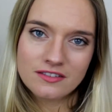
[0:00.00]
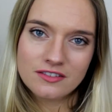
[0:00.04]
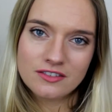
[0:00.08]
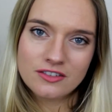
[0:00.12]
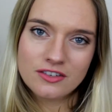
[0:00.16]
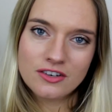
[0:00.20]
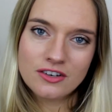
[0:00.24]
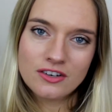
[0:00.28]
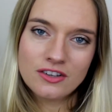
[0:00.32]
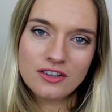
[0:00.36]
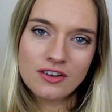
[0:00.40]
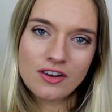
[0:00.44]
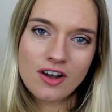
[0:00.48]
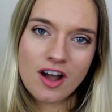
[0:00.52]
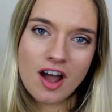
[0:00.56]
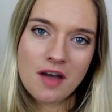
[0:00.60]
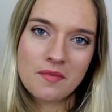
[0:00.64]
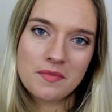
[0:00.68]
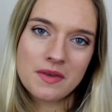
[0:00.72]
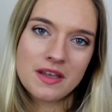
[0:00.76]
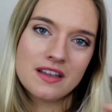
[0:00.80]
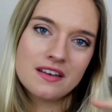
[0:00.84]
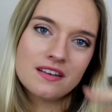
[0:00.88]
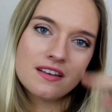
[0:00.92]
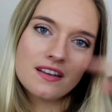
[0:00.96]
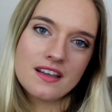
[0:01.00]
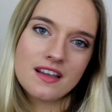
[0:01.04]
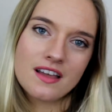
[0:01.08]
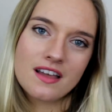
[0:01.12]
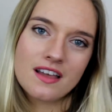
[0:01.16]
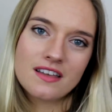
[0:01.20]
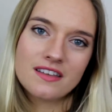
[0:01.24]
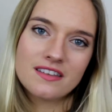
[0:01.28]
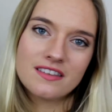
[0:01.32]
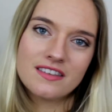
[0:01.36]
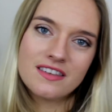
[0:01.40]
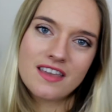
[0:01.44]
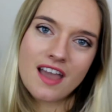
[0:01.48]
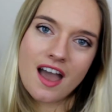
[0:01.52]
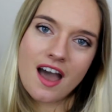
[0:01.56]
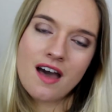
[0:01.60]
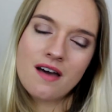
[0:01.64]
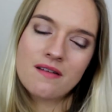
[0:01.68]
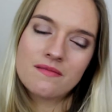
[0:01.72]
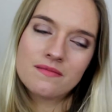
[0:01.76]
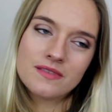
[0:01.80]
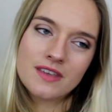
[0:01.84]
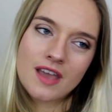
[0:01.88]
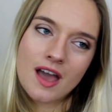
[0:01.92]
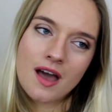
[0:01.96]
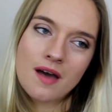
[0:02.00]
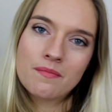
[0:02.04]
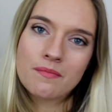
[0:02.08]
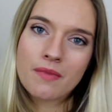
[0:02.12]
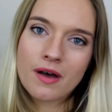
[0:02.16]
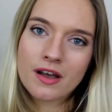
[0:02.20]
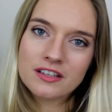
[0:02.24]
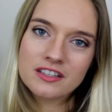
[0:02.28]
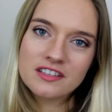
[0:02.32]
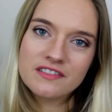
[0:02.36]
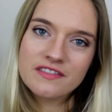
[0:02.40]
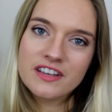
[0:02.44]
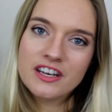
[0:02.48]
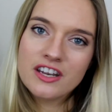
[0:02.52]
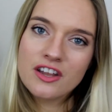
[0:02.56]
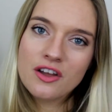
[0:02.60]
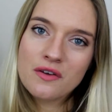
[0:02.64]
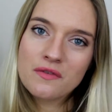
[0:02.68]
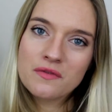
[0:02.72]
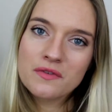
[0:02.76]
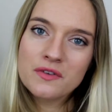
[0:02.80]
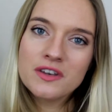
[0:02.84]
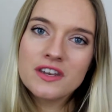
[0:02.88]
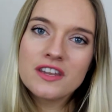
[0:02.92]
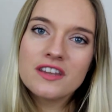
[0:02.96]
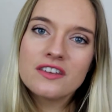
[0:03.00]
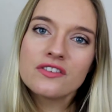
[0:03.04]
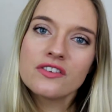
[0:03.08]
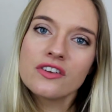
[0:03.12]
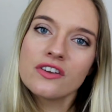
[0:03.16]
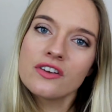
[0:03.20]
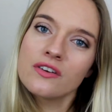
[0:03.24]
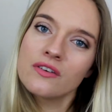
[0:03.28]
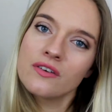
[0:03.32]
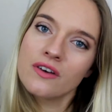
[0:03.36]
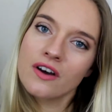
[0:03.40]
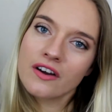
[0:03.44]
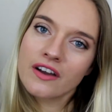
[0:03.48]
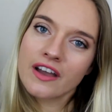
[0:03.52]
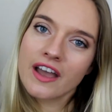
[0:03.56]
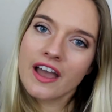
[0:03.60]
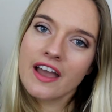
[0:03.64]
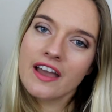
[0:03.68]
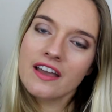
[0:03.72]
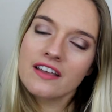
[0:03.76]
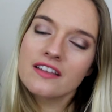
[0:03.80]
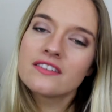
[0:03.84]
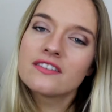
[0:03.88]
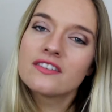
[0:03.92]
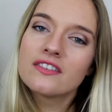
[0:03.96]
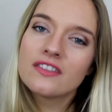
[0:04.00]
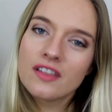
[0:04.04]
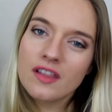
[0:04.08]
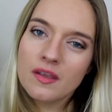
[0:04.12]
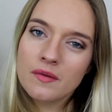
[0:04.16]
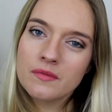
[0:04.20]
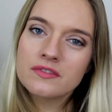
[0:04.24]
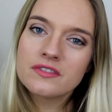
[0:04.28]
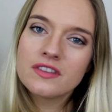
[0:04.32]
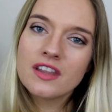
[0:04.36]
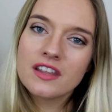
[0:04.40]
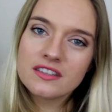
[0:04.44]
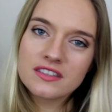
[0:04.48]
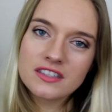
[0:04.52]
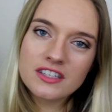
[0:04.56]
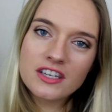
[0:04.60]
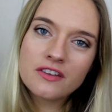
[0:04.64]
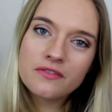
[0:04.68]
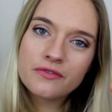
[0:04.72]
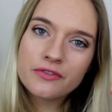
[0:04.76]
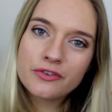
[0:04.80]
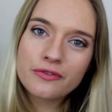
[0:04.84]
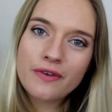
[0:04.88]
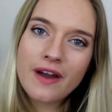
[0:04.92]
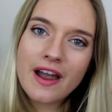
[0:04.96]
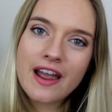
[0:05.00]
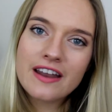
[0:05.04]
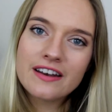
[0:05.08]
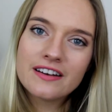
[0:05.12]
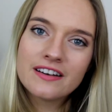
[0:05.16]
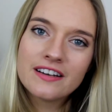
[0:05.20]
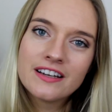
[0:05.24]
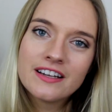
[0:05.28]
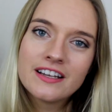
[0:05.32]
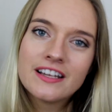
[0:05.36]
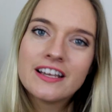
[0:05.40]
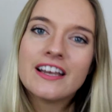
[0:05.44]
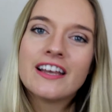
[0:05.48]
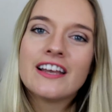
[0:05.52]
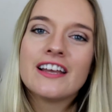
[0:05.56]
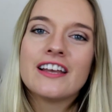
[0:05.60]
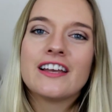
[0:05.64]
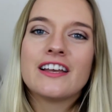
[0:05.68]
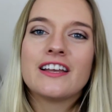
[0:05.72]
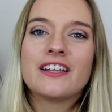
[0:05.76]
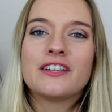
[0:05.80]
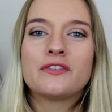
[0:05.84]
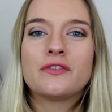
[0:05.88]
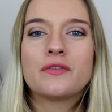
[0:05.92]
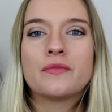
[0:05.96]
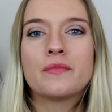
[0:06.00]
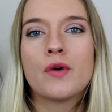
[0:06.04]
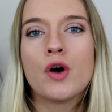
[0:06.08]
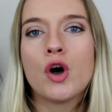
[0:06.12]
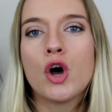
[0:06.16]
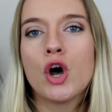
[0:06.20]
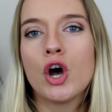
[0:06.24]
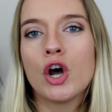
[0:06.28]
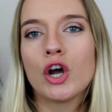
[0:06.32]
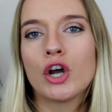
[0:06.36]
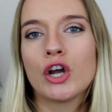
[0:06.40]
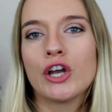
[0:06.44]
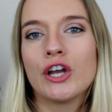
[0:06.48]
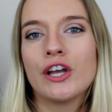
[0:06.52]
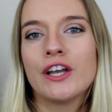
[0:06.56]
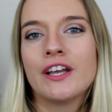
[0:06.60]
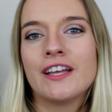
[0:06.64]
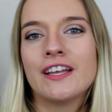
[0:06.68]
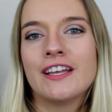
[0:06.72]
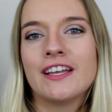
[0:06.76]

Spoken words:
Do your little comment. Yeah, pause the video if you need to, okay? Let's see if you're right. It's from Hook.